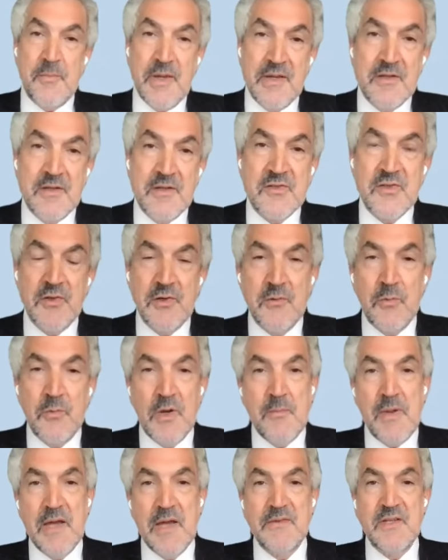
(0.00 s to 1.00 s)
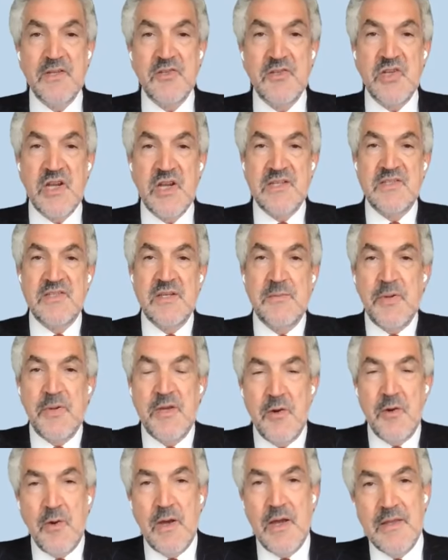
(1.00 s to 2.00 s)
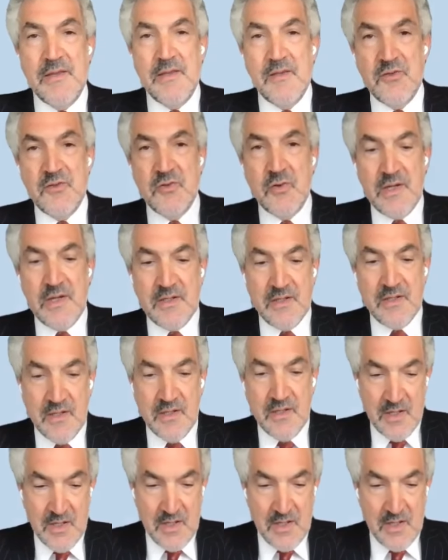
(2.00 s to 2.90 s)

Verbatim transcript: of being concerned, what about the JCPOA, the joint,